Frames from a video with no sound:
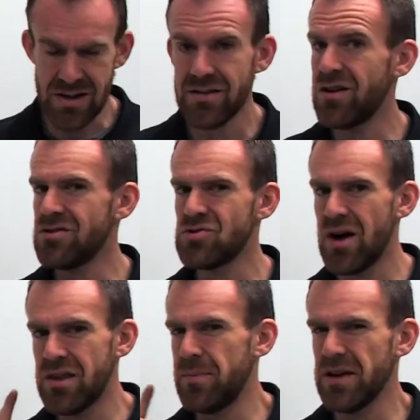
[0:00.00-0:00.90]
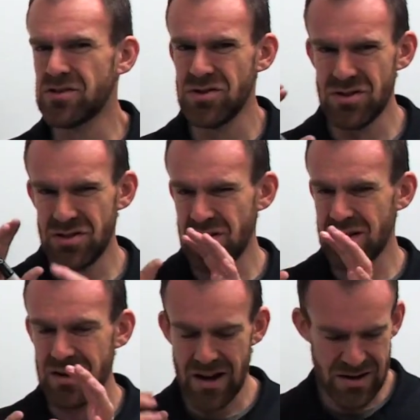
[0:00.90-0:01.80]
and then I'll draw the pictures so you
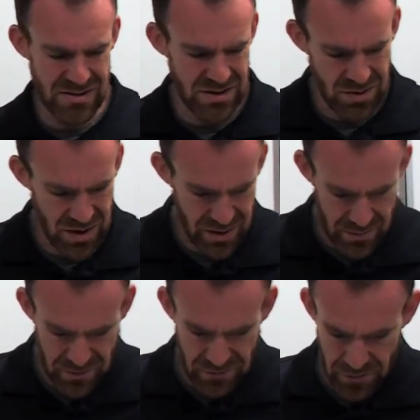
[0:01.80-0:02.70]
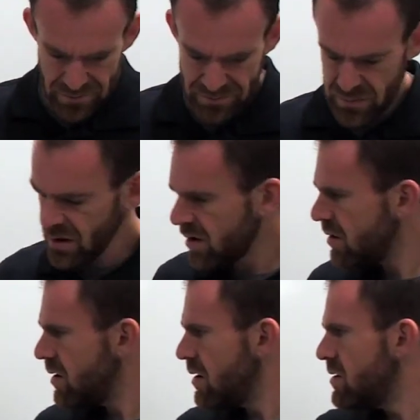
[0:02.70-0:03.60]
can kind of see where they're coming from.
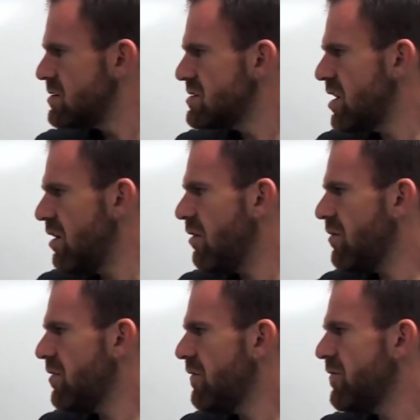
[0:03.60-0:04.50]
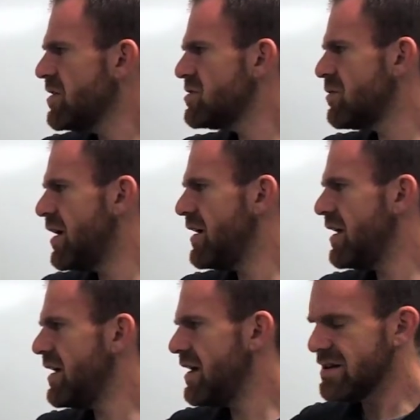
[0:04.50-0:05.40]
So the first one
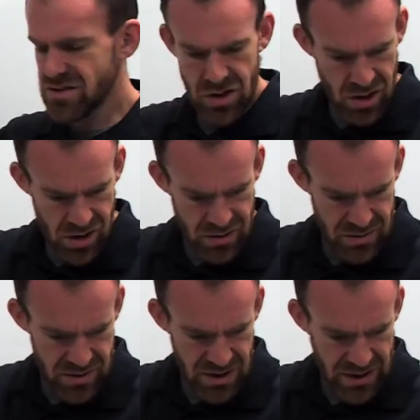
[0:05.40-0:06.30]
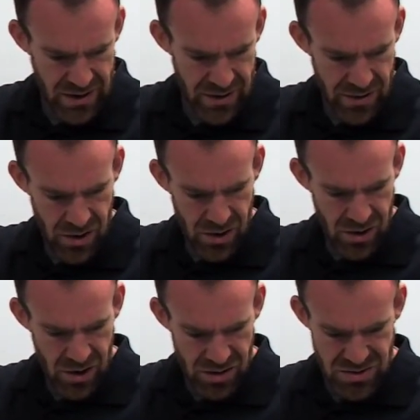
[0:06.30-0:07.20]
is called the
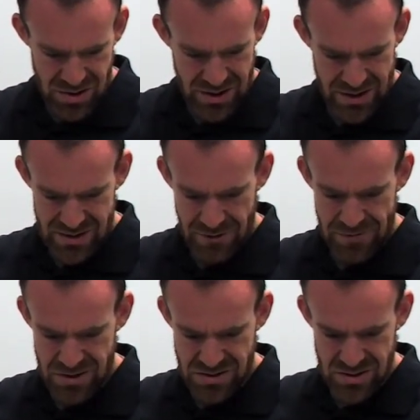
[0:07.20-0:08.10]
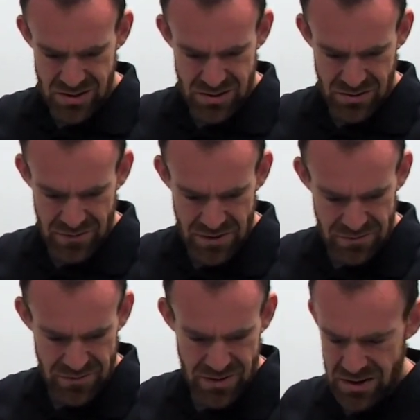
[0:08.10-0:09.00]
alternate definition of the
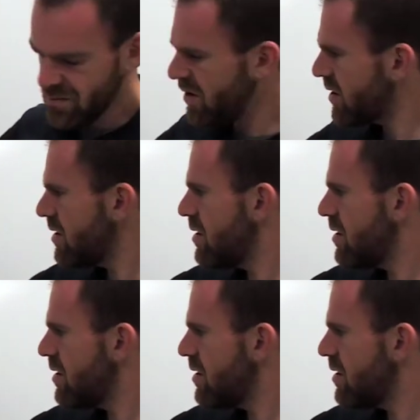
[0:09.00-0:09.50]
derivative in the book.